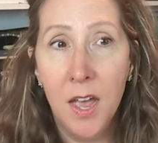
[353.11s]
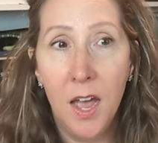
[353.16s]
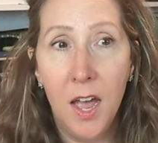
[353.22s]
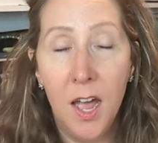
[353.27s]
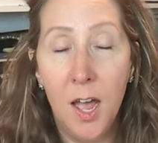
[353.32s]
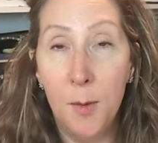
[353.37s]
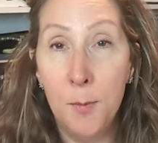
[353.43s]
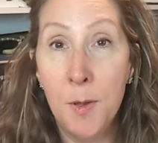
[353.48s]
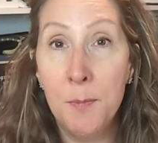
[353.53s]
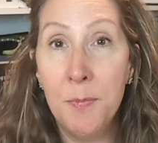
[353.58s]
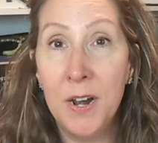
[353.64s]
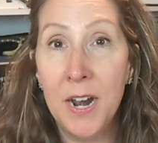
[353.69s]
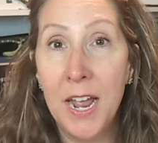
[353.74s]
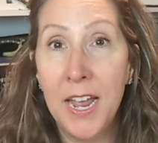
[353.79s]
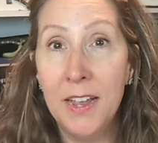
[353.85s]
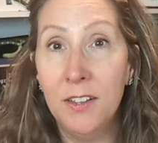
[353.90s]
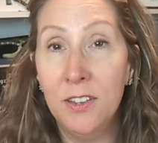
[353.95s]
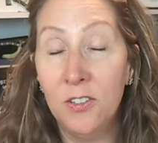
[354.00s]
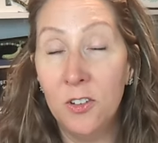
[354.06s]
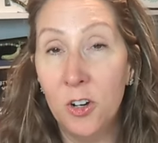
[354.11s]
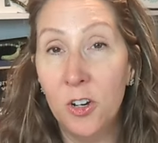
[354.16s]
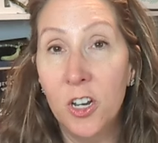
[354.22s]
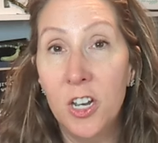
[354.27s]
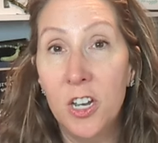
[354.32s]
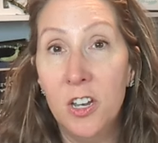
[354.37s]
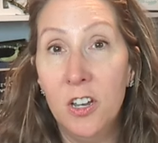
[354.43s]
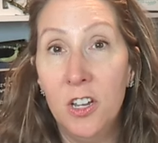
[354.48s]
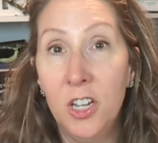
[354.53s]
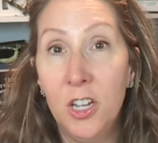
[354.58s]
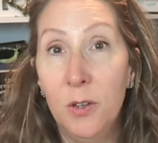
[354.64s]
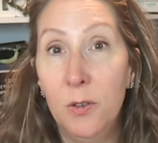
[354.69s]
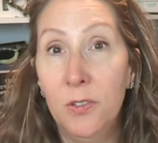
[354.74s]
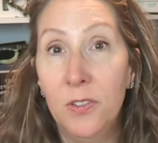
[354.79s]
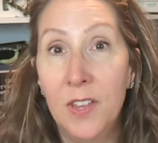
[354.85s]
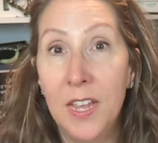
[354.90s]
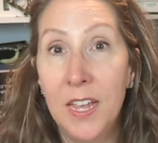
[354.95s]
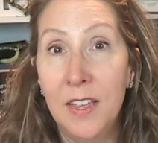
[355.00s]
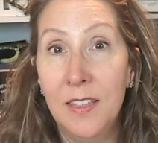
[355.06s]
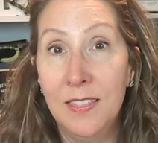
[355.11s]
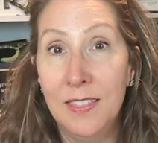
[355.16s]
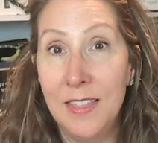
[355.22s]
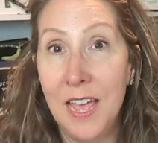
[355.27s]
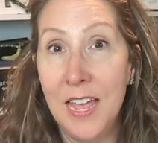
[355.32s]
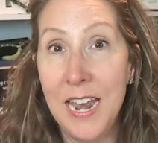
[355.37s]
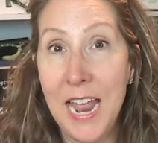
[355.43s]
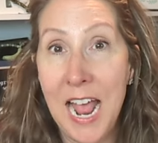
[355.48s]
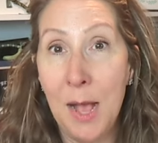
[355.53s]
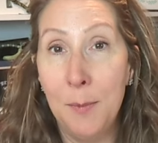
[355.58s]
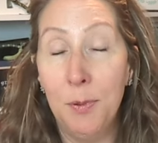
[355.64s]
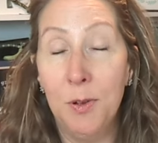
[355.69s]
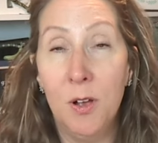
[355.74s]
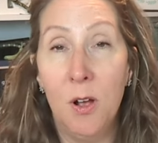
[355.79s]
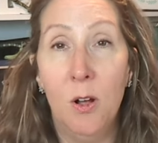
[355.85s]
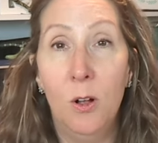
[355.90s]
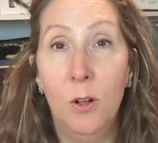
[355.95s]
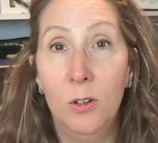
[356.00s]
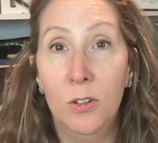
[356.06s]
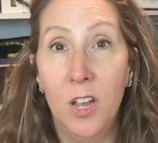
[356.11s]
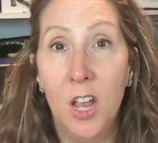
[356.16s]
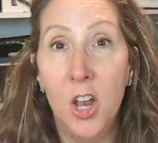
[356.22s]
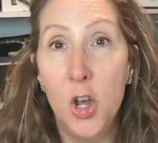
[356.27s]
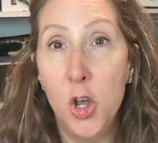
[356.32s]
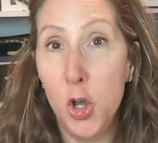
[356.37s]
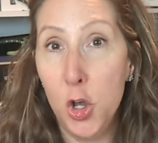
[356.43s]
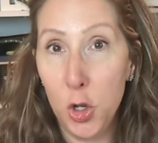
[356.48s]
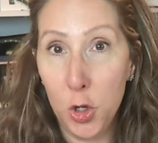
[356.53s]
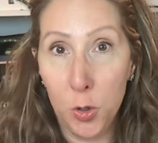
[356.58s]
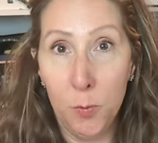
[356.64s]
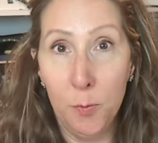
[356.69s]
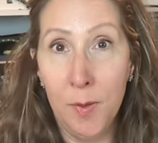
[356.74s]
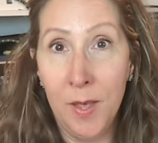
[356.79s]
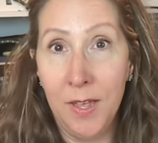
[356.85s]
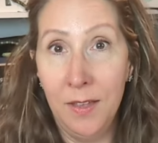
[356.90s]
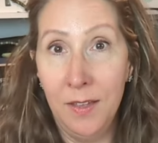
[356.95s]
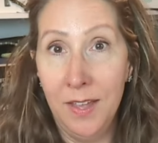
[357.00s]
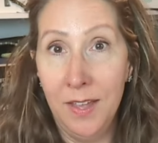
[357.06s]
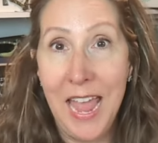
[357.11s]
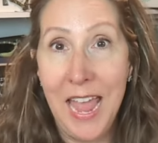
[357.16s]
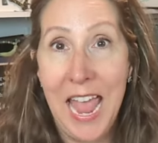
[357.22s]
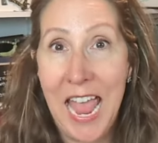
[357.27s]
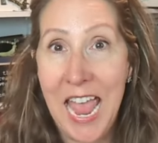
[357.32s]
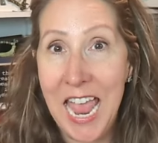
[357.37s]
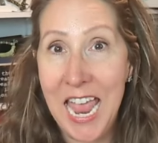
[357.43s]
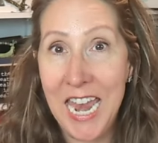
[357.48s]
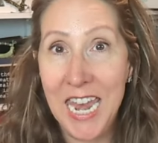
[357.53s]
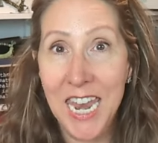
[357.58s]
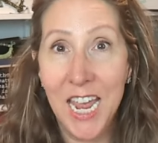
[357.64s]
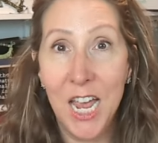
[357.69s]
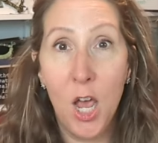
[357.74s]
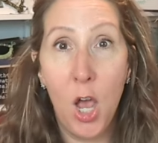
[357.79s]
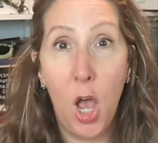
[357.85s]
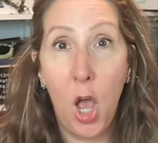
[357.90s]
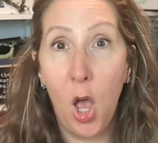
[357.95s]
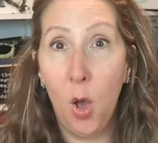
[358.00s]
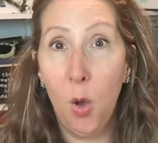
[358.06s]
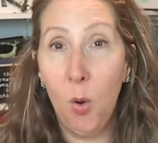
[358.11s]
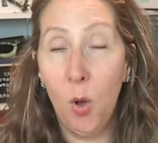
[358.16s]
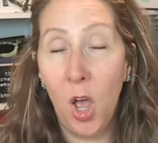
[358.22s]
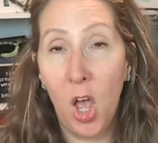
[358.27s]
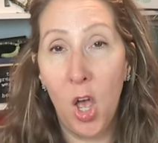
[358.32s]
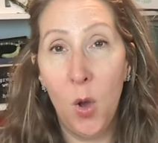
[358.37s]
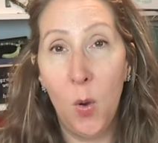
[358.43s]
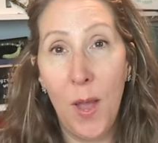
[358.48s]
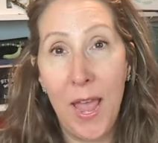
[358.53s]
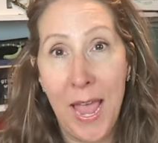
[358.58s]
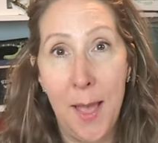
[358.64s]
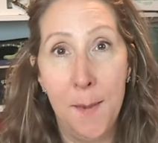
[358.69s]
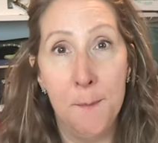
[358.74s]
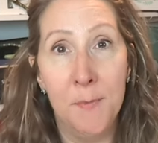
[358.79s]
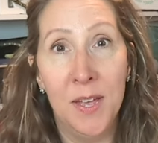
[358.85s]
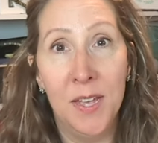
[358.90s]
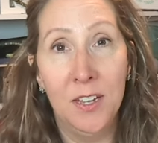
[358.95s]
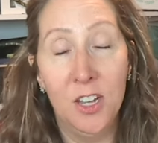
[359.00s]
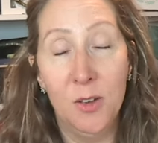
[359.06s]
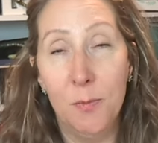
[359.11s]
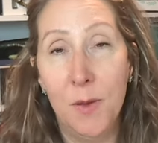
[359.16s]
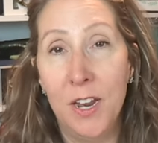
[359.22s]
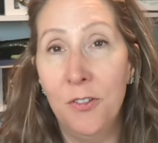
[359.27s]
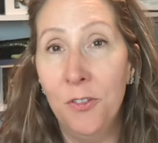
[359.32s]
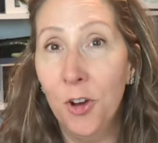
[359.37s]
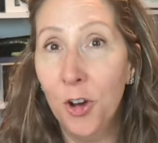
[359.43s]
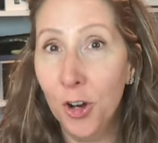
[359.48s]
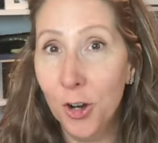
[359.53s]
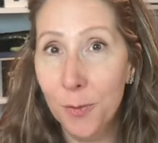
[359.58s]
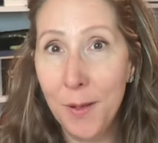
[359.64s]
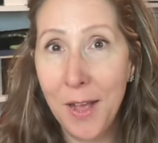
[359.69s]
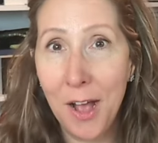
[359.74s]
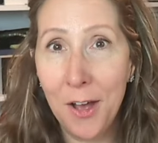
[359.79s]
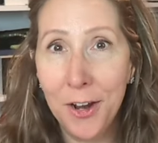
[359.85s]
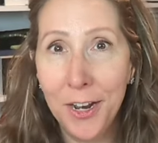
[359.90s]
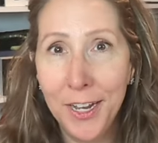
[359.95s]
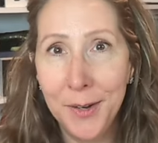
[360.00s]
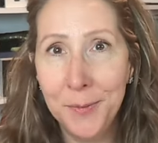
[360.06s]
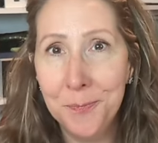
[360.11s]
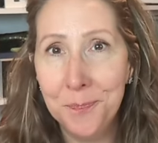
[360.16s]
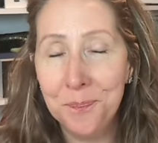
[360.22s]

Um, but I started using an app called Noom, N O O M. You might have heard about it.